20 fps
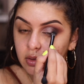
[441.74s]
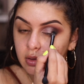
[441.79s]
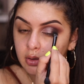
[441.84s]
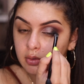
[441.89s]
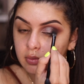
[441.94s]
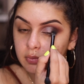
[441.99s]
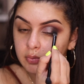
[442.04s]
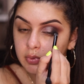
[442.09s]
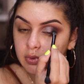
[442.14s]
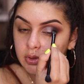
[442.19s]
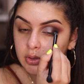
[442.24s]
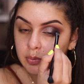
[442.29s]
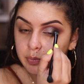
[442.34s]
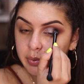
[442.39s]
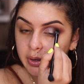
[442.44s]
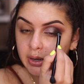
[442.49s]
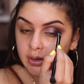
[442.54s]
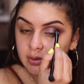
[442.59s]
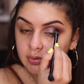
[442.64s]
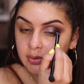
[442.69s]
and really
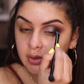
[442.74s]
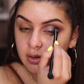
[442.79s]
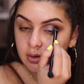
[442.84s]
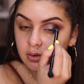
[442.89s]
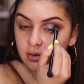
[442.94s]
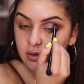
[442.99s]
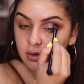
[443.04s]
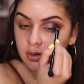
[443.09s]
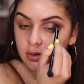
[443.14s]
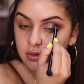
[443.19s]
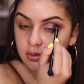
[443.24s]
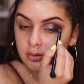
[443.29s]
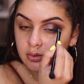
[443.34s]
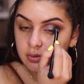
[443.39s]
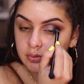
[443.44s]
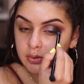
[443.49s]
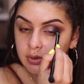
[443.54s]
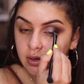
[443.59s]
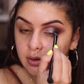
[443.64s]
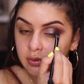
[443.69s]
packing that on
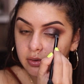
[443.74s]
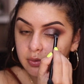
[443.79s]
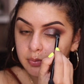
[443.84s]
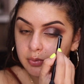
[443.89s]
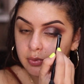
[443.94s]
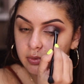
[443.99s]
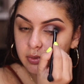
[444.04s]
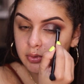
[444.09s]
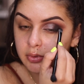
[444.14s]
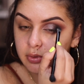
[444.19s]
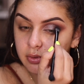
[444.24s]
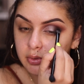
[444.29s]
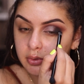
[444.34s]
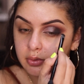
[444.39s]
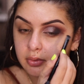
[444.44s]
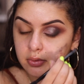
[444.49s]
the outer corner.